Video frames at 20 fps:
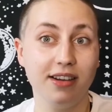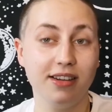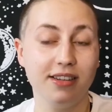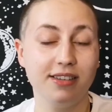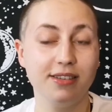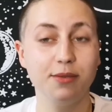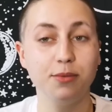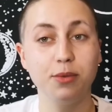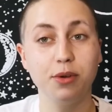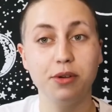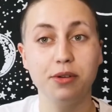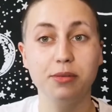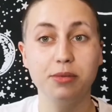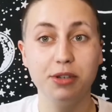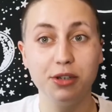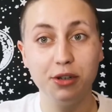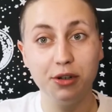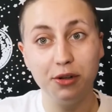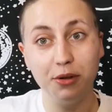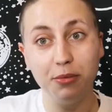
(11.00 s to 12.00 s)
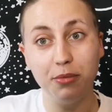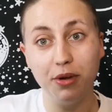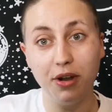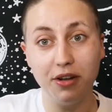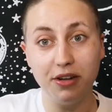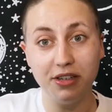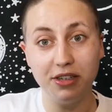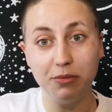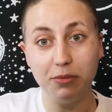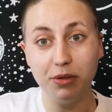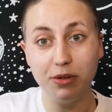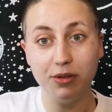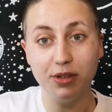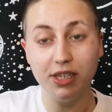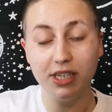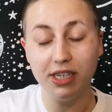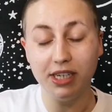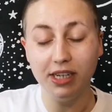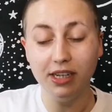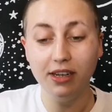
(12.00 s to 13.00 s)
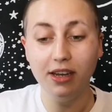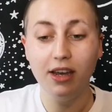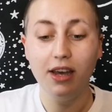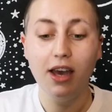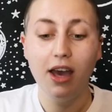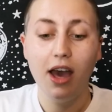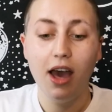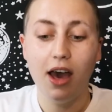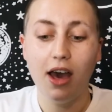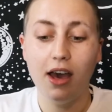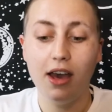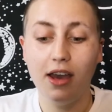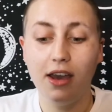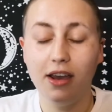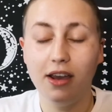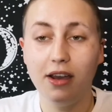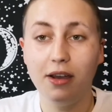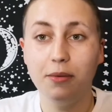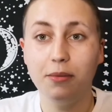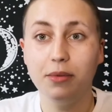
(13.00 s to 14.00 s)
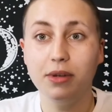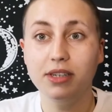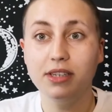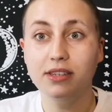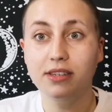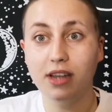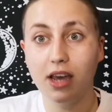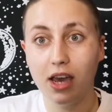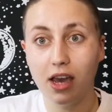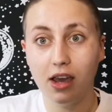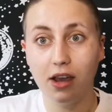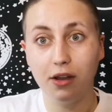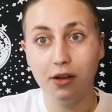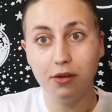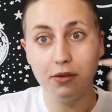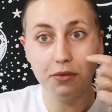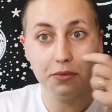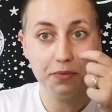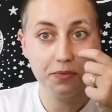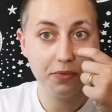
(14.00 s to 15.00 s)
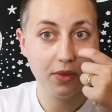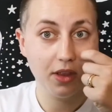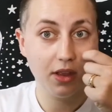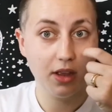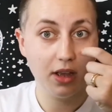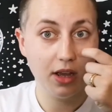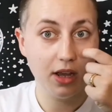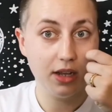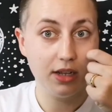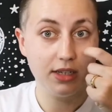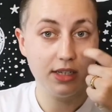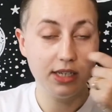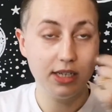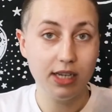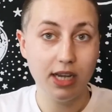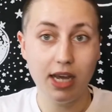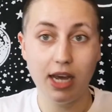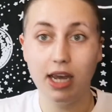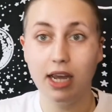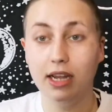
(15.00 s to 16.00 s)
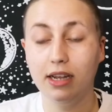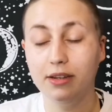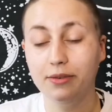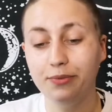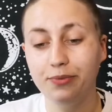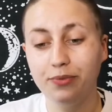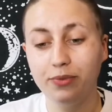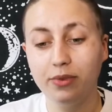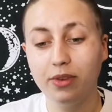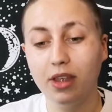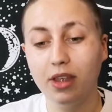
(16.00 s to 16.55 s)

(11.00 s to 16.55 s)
guys, and welcome to Brownie's Beauty. So today